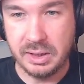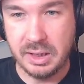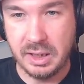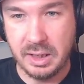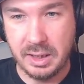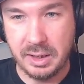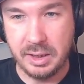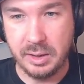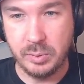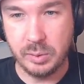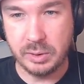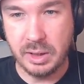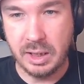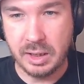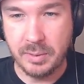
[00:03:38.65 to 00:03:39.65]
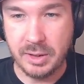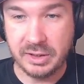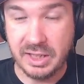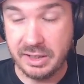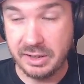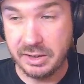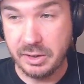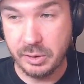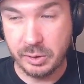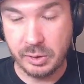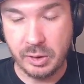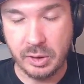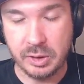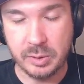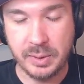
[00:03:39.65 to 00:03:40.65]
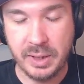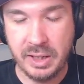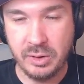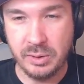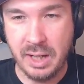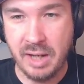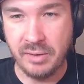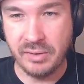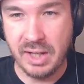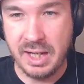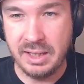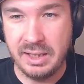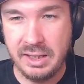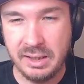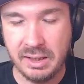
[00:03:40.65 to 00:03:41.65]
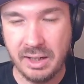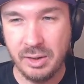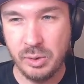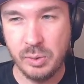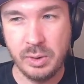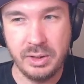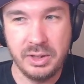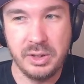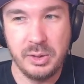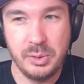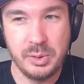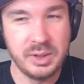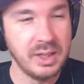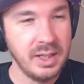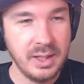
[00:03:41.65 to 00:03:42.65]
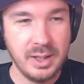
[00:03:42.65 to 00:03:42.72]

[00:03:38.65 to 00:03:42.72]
and we'll talk about that in the other cards, but I don't have any, and I don't want to use